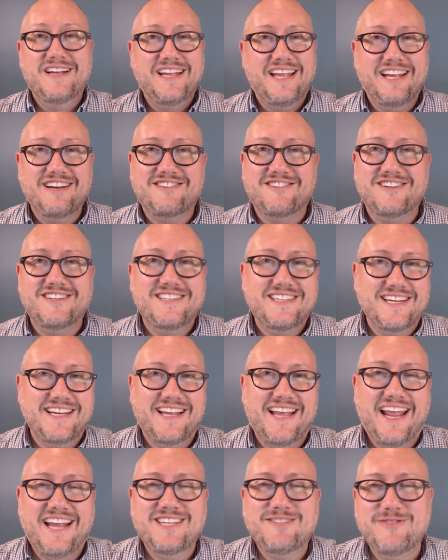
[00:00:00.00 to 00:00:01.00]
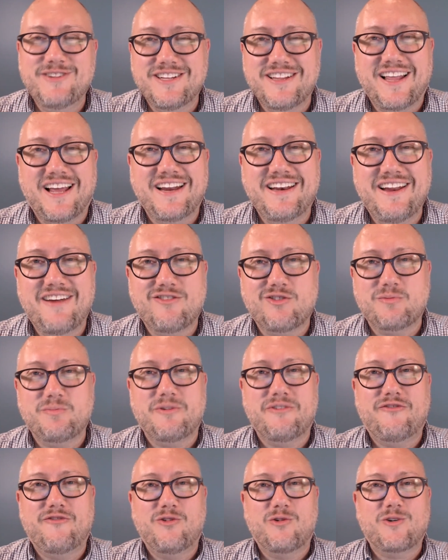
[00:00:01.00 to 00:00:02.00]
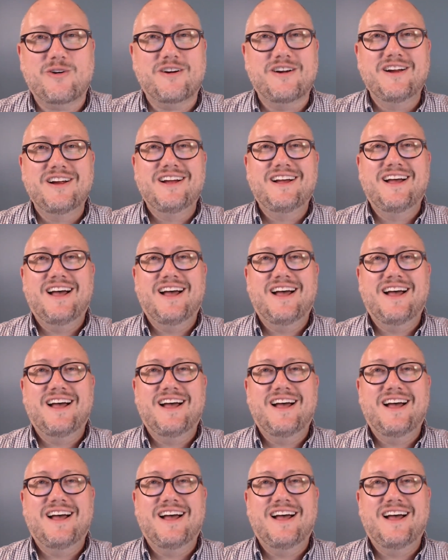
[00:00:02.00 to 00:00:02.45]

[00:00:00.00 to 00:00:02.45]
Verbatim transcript: increased engagement like never before.